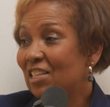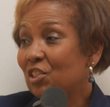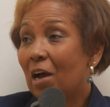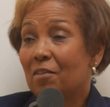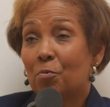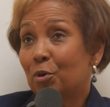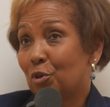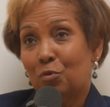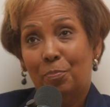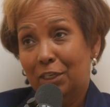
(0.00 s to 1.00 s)
and so I have a
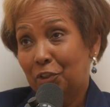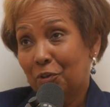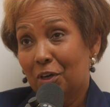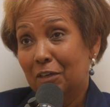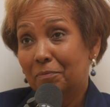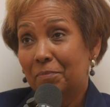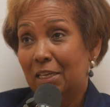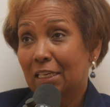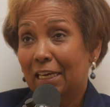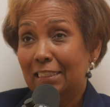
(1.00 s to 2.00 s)
wonderful picture of
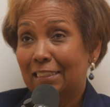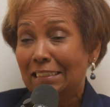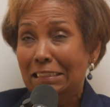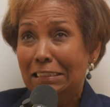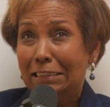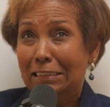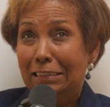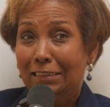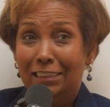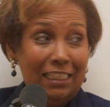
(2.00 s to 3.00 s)
me like
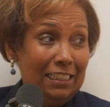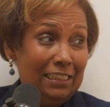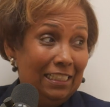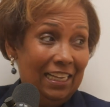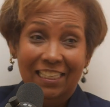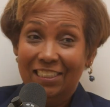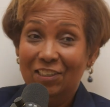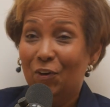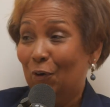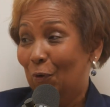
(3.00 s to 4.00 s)
cheesing, like,
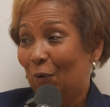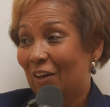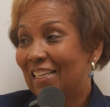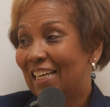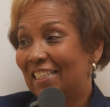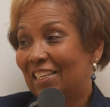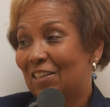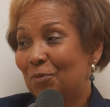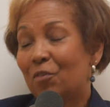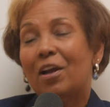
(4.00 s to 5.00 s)
oh, and
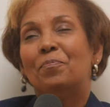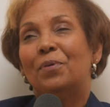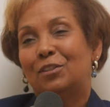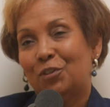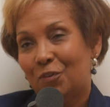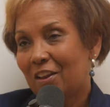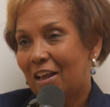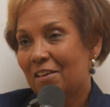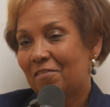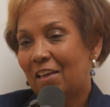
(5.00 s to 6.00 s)
him. Great picture that
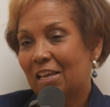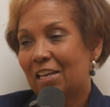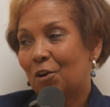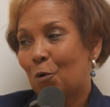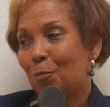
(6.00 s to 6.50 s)
I have hanging at